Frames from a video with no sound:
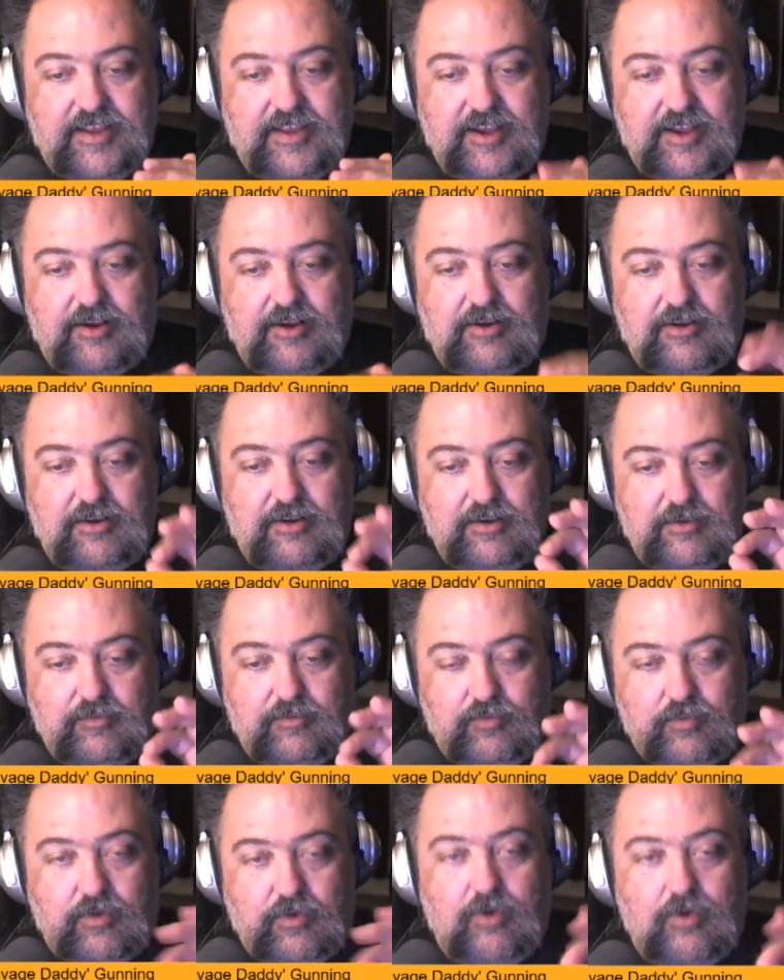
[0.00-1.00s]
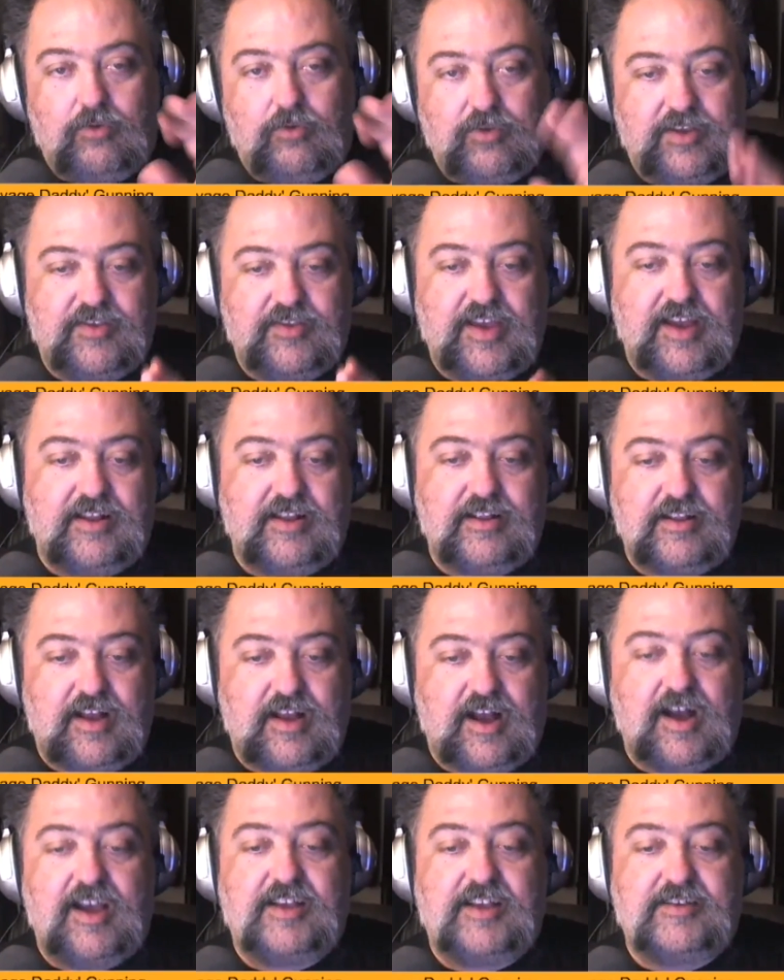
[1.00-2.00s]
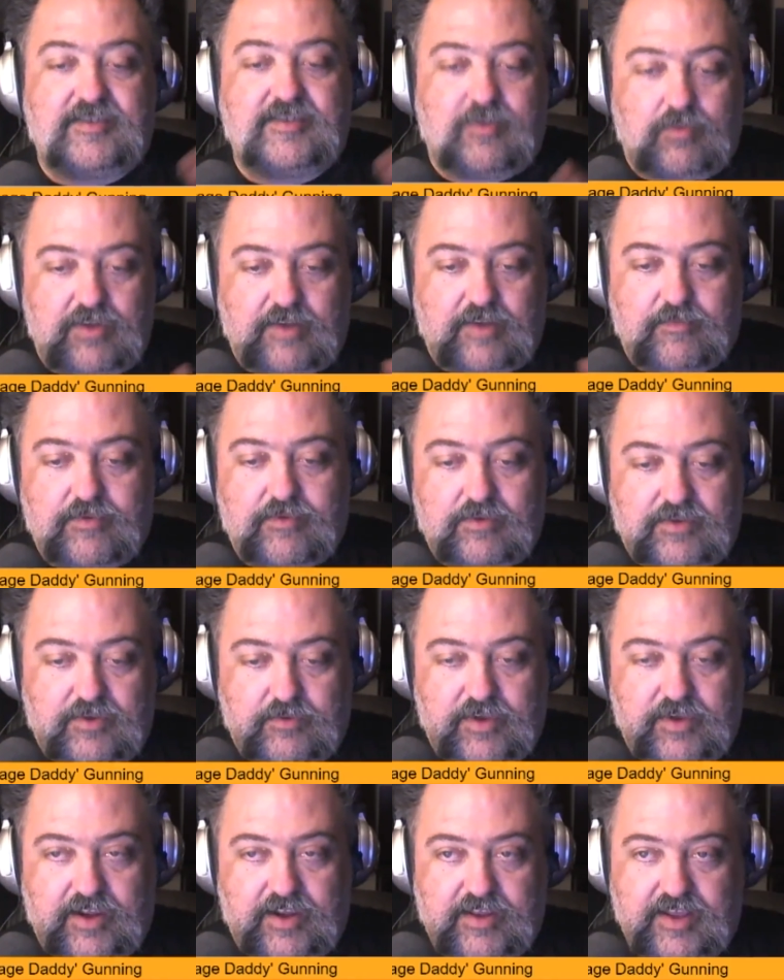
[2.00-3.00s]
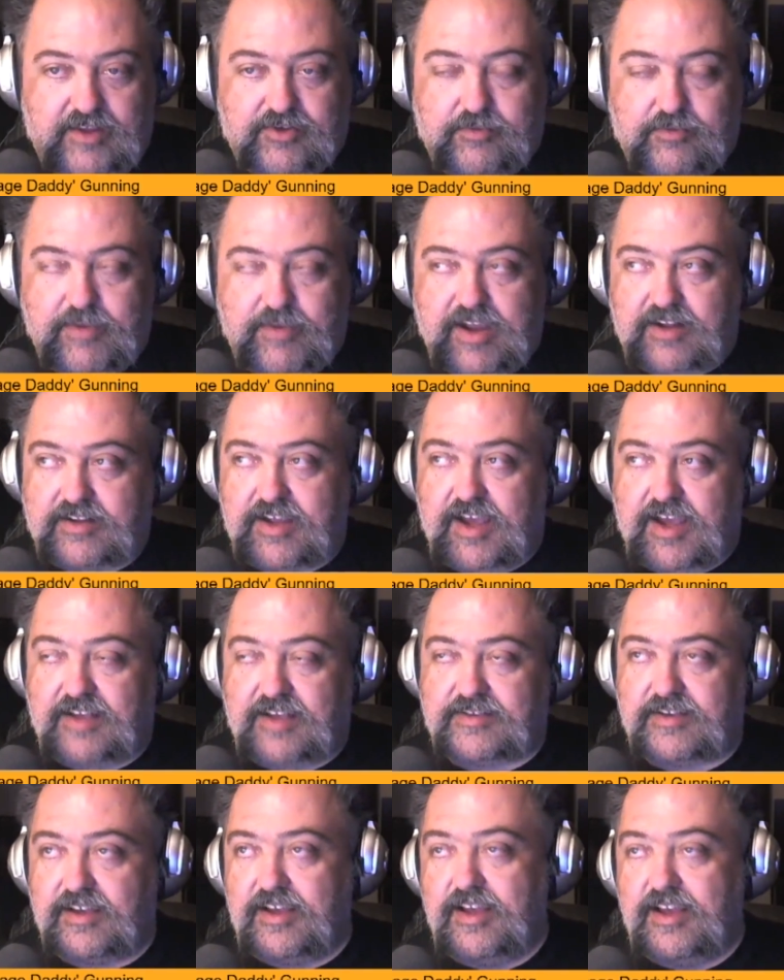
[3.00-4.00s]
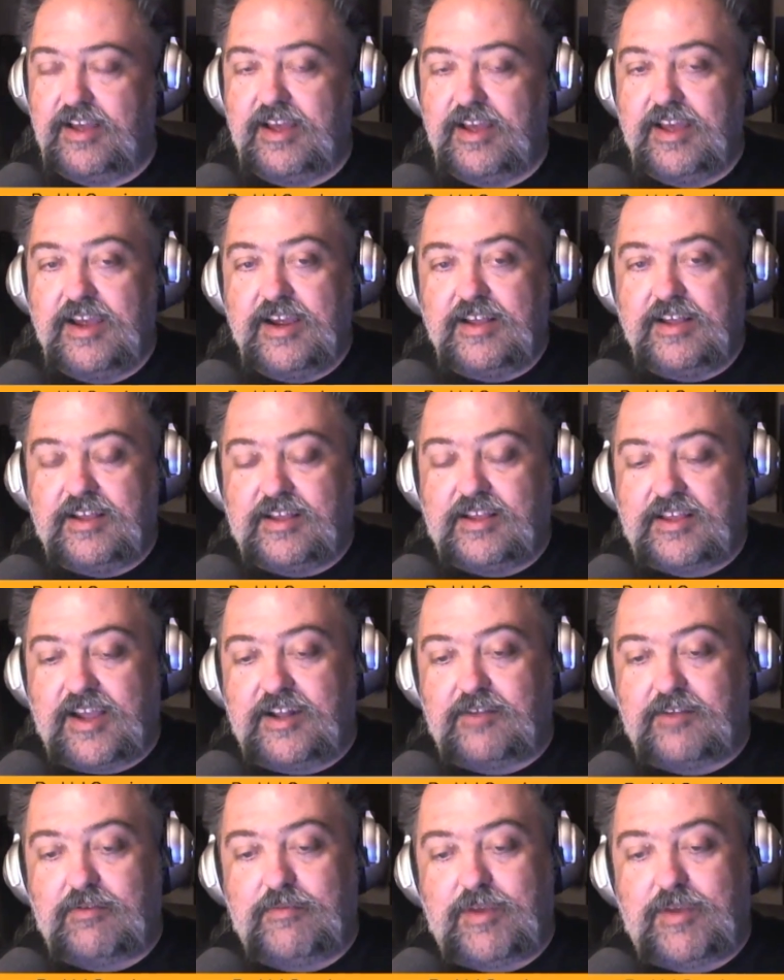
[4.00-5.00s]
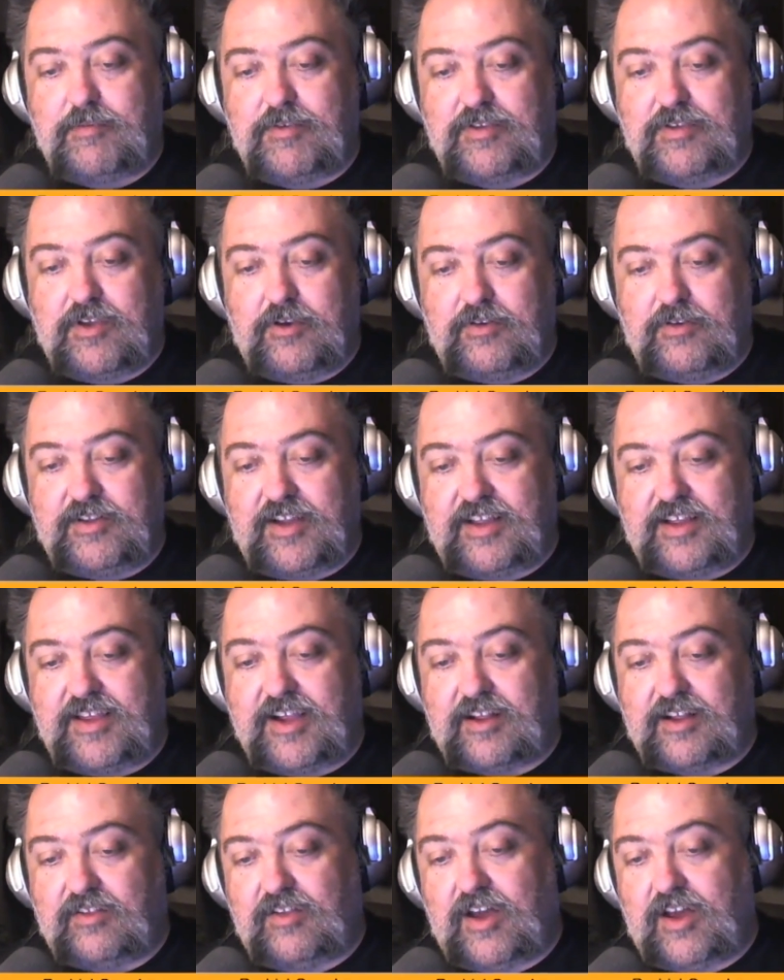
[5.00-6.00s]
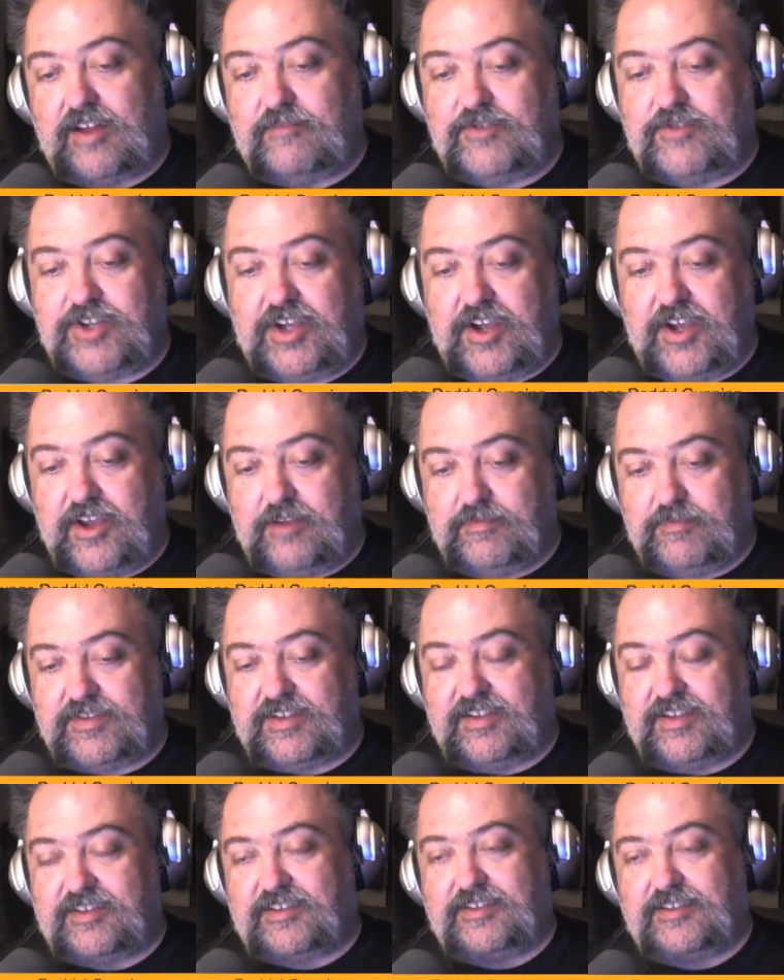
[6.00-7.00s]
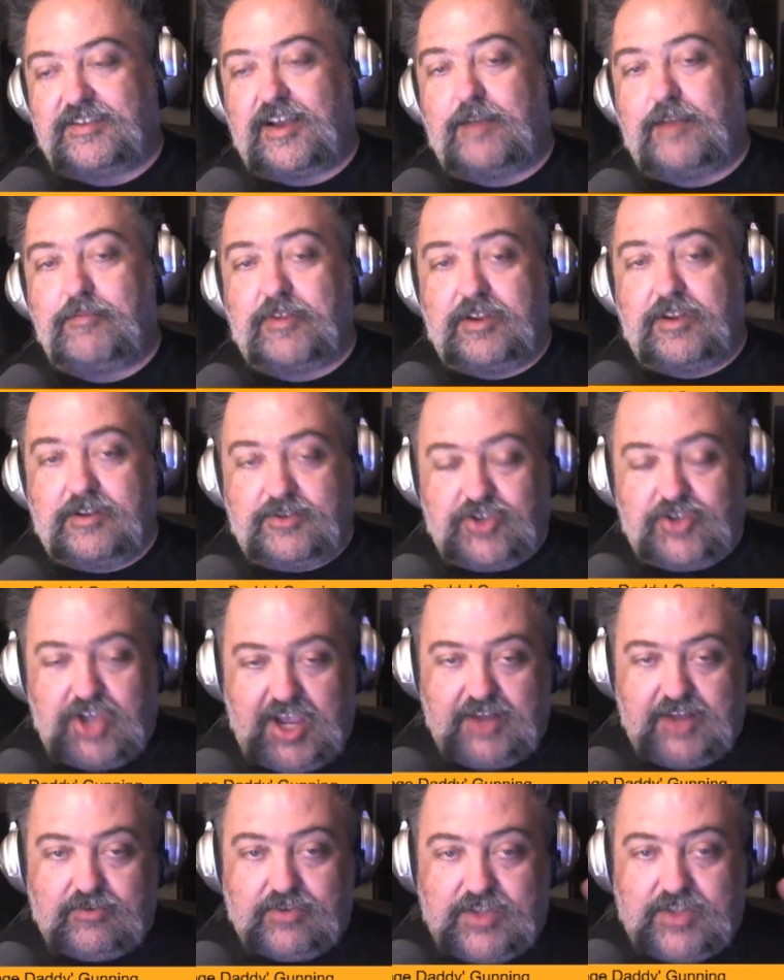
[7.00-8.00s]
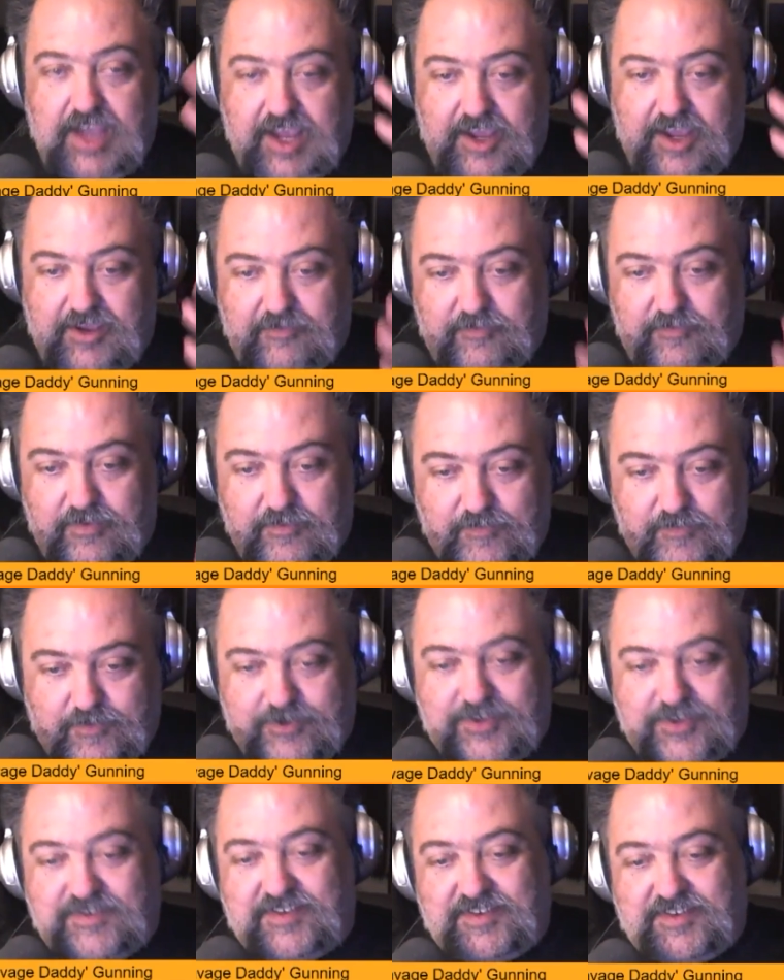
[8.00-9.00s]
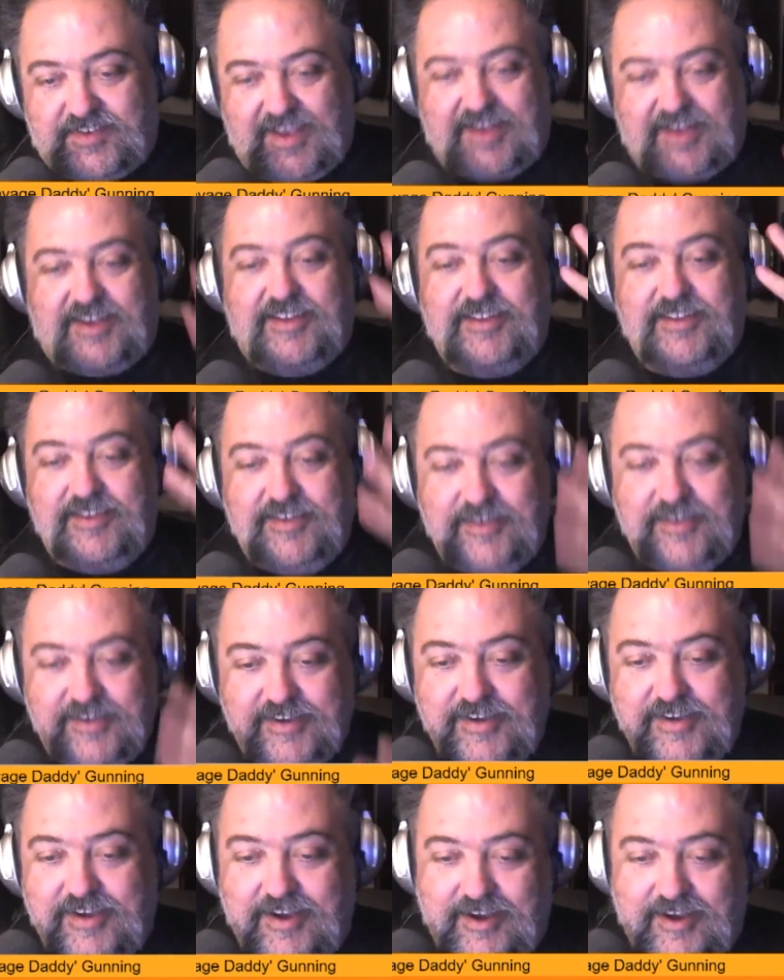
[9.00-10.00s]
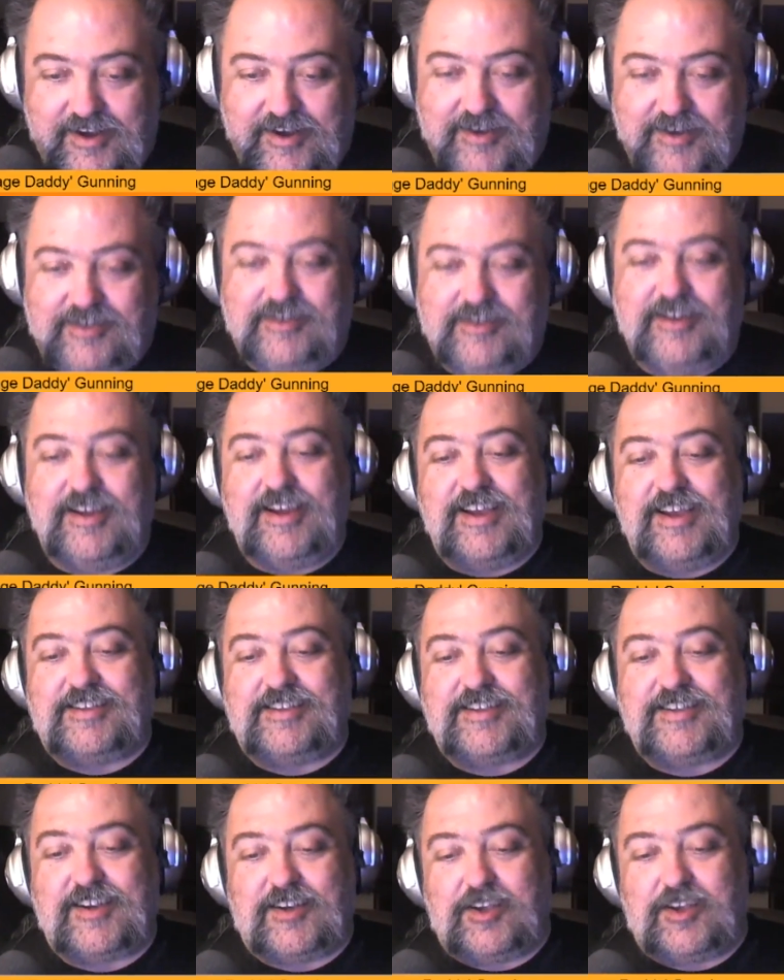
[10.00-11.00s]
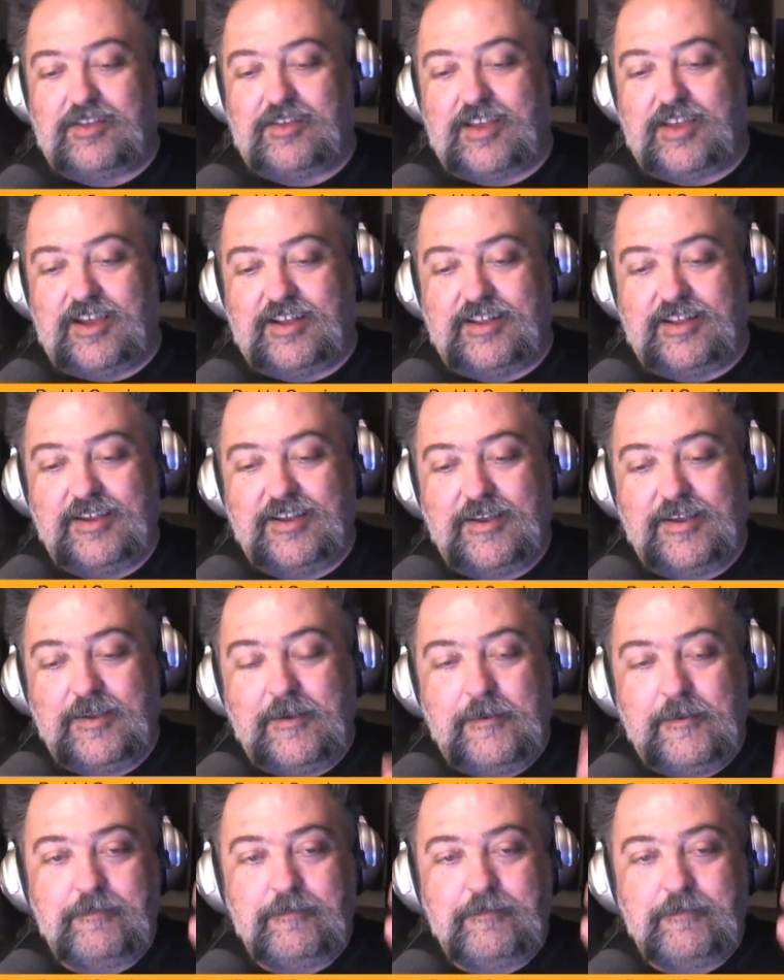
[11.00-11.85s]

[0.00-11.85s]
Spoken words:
their role in that heist or whatever they're doing in that dramatic task. The thing to remember, though, and I think a lot of GMs, and I'm going to channel Dave for just a second and tell you that